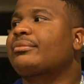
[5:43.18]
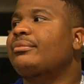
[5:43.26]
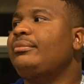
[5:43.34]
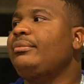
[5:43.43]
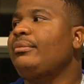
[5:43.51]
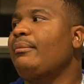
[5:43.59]

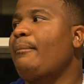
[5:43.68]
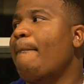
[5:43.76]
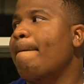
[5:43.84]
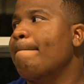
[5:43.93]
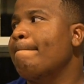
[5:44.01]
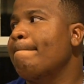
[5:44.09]

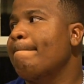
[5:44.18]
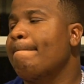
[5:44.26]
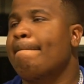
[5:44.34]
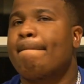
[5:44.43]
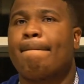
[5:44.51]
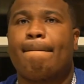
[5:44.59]

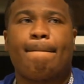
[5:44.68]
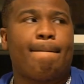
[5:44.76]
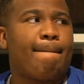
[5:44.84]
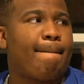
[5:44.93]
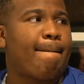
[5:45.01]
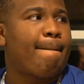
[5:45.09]

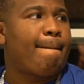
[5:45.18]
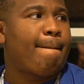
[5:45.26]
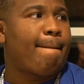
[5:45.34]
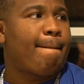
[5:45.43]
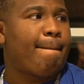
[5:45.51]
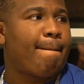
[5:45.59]

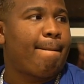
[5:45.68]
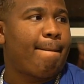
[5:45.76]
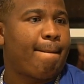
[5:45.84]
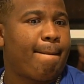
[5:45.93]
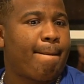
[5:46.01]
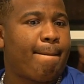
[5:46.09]

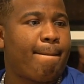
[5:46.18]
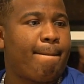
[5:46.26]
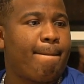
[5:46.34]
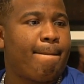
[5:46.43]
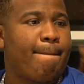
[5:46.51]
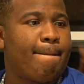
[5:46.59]

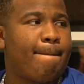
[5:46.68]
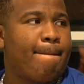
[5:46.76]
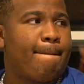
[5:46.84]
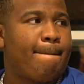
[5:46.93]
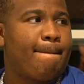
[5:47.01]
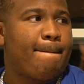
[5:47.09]

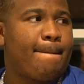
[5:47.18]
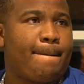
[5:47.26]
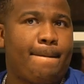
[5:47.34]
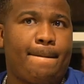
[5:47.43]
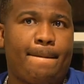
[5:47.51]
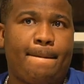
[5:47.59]

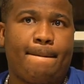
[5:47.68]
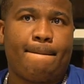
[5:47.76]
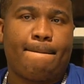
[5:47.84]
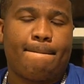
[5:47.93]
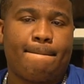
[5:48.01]
(silent)